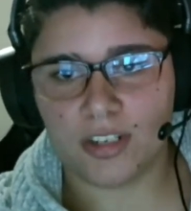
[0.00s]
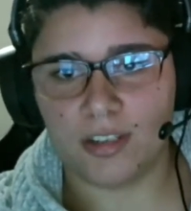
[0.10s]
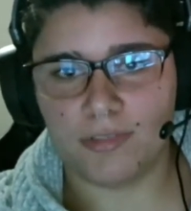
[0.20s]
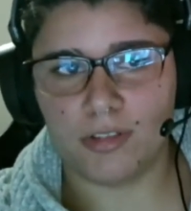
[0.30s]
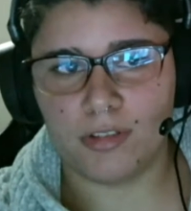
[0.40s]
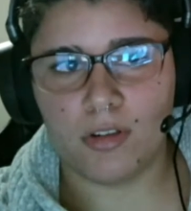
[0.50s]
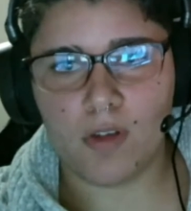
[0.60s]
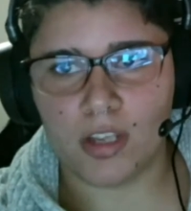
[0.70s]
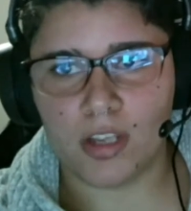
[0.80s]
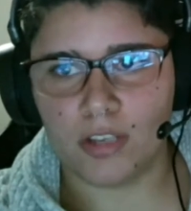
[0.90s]
If you go
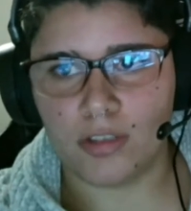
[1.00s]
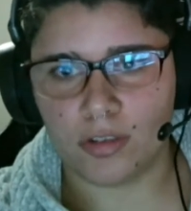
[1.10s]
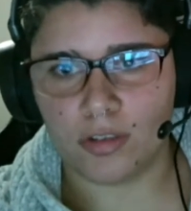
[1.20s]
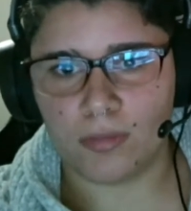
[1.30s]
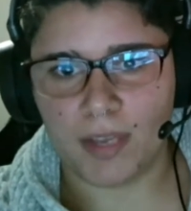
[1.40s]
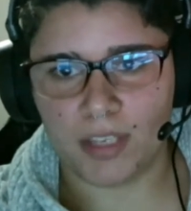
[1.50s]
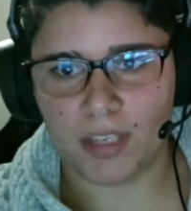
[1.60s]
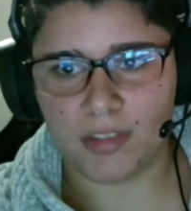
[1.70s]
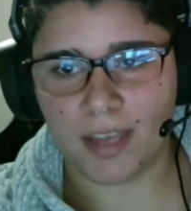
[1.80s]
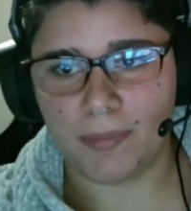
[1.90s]
on YouTube and you
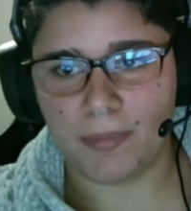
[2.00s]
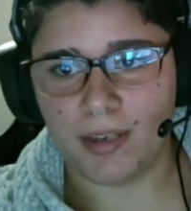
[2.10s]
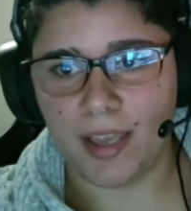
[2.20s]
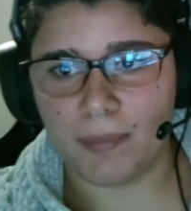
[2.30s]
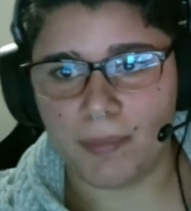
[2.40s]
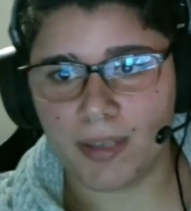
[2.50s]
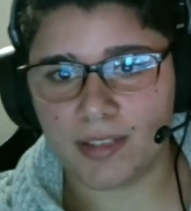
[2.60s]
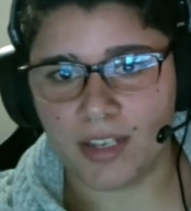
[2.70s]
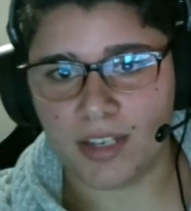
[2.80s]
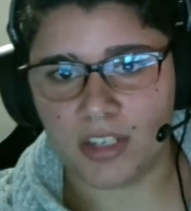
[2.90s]
type in Apex
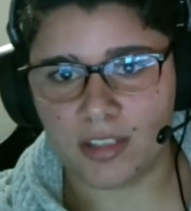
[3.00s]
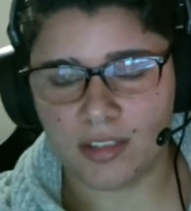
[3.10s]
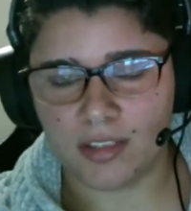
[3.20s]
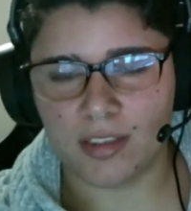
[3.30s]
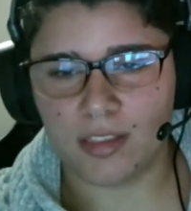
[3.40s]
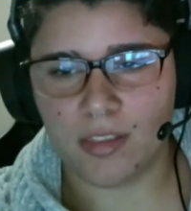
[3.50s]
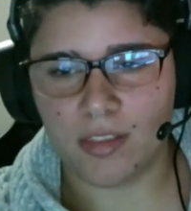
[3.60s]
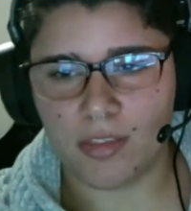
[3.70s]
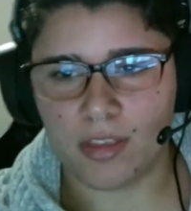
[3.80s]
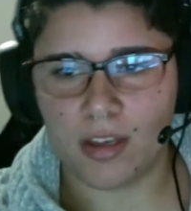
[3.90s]
Legends,
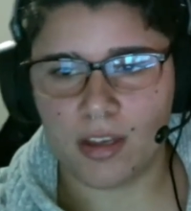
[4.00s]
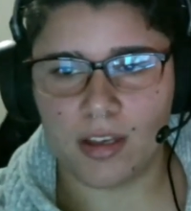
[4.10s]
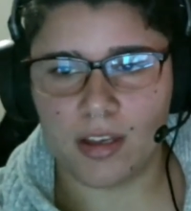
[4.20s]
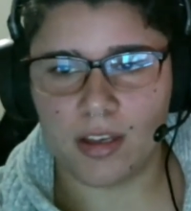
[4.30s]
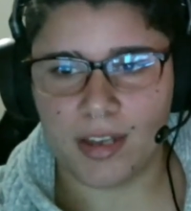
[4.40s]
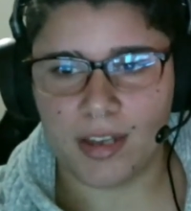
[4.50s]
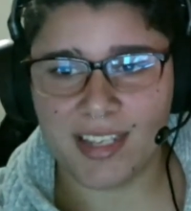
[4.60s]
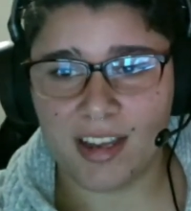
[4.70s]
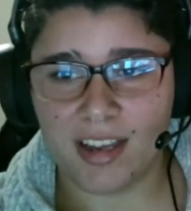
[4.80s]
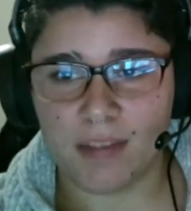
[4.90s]
the list
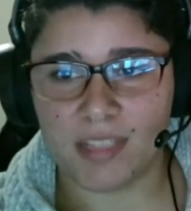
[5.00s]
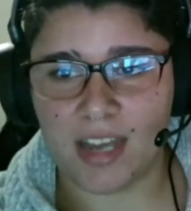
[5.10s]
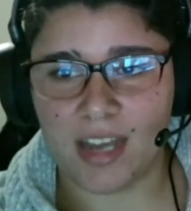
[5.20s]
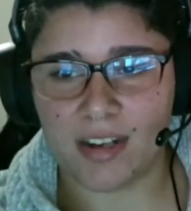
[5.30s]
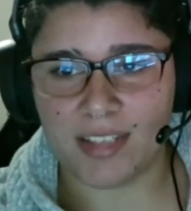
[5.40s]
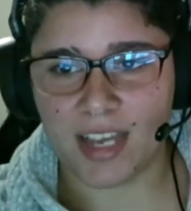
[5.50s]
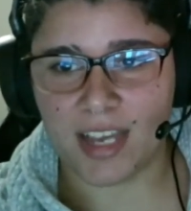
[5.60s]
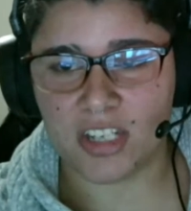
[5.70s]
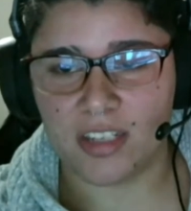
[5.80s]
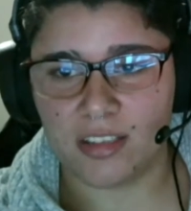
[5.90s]
that comes down is
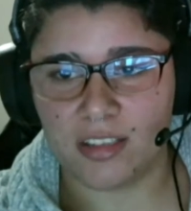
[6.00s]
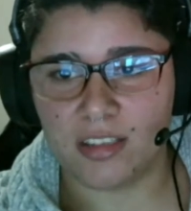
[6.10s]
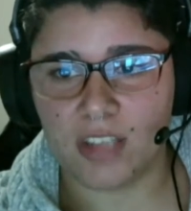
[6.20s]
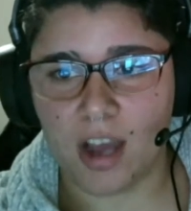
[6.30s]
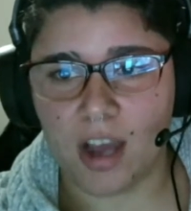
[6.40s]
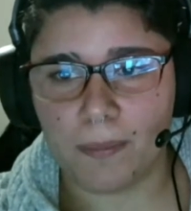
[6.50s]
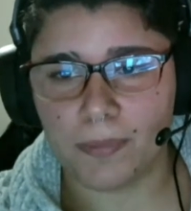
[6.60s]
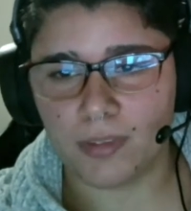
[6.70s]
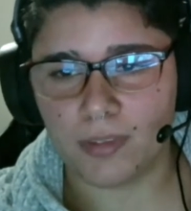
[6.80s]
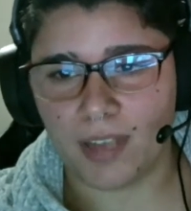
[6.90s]
actually the top
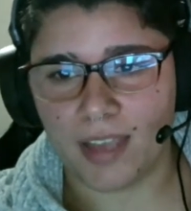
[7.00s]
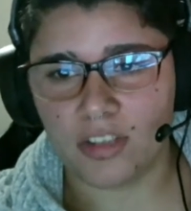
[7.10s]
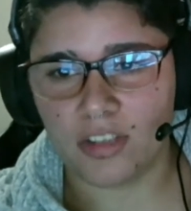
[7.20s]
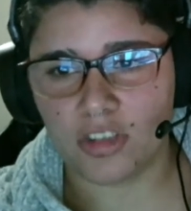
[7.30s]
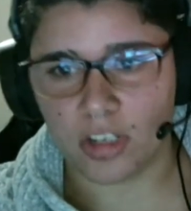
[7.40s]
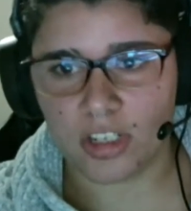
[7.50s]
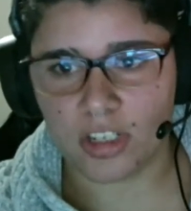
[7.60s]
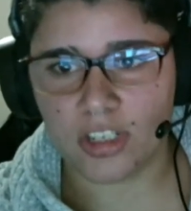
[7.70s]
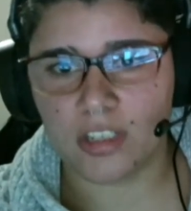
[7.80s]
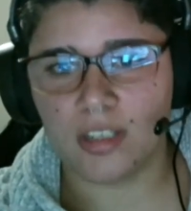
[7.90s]
like searched